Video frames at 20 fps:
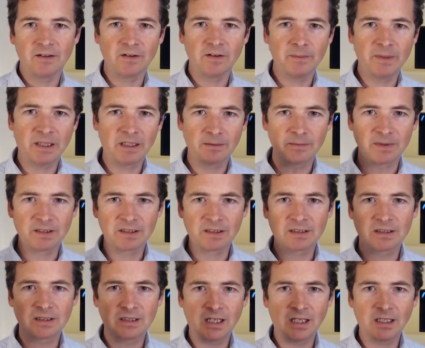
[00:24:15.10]
If I make a
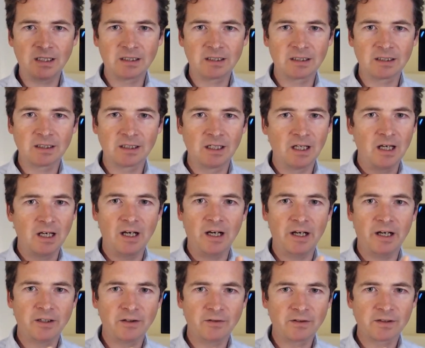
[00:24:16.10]
mistake,
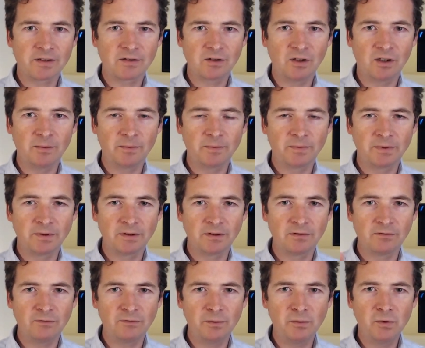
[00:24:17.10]
I don't stop,
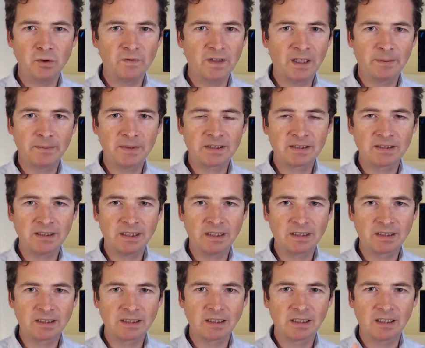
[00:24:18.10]
remove that
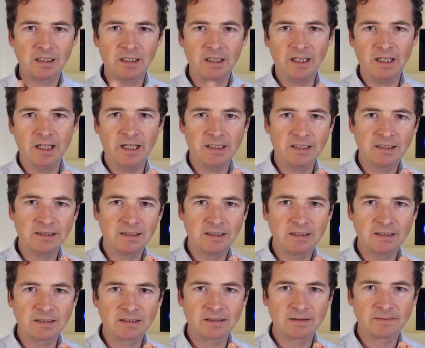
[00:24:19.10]
mistake,
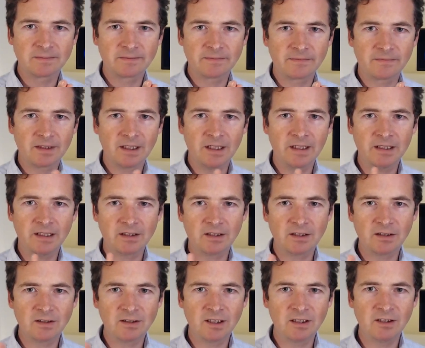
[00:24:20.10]
edit it, and
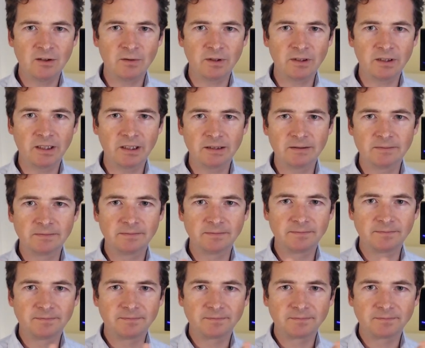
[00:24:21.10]
then continue again.